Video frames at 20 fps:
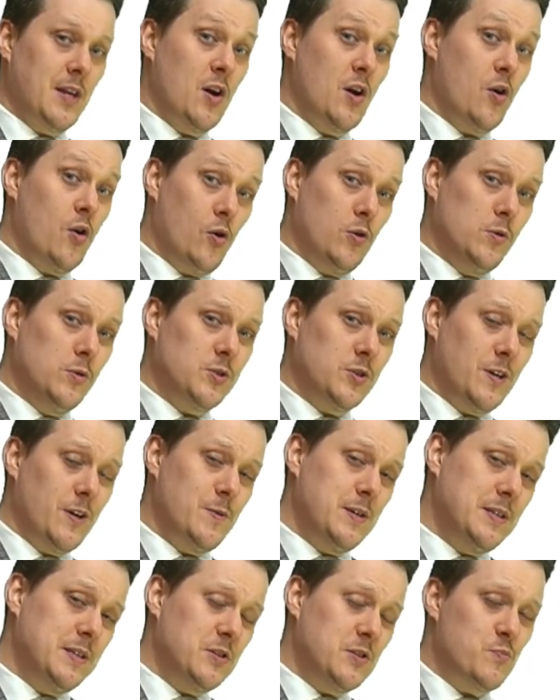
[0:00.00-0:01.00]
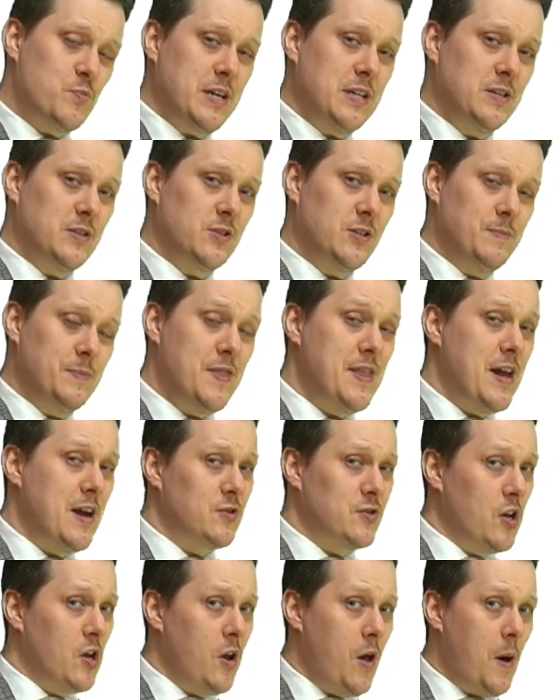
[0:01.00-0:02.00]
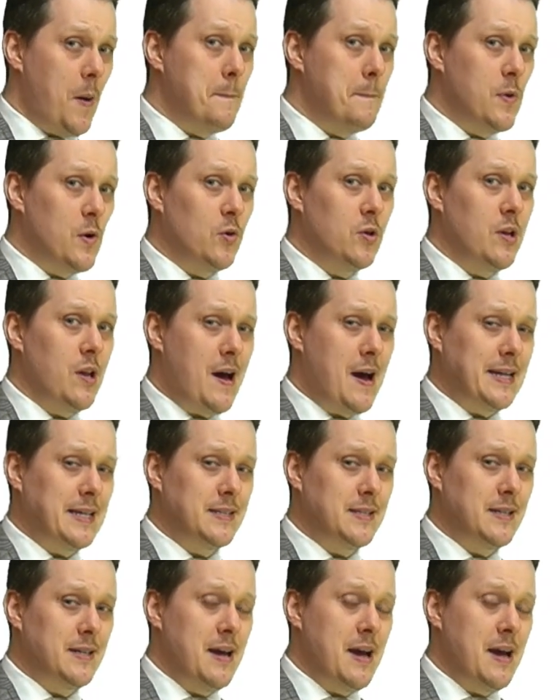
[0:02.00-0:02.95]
Also, in the spring and summer, there's a lot more light,